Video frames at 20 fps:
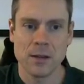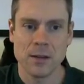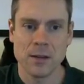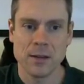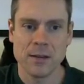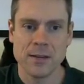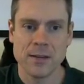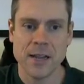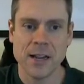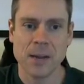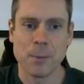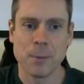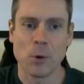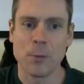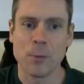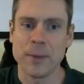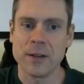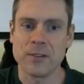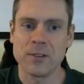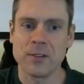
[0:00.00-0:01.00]
take a
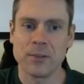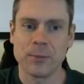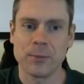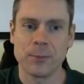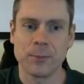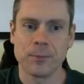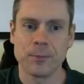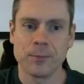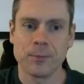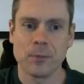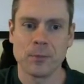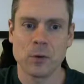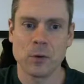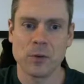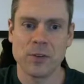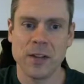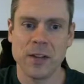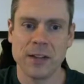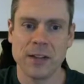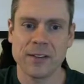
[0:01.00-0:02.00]
moment,
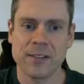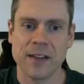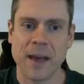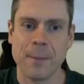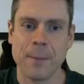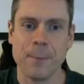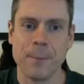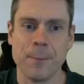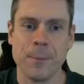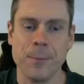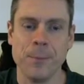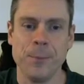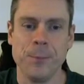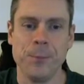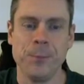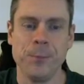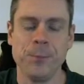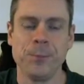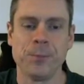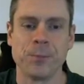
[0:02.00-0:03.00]
take a step
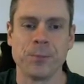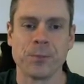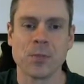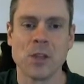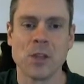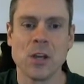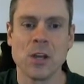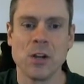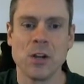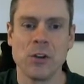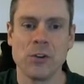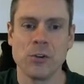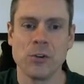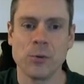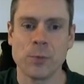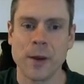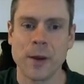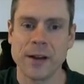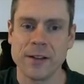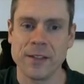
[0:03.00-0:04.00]
to
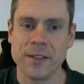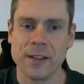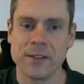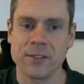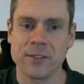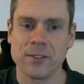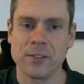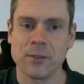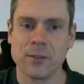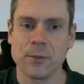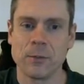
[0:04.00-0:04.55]
write this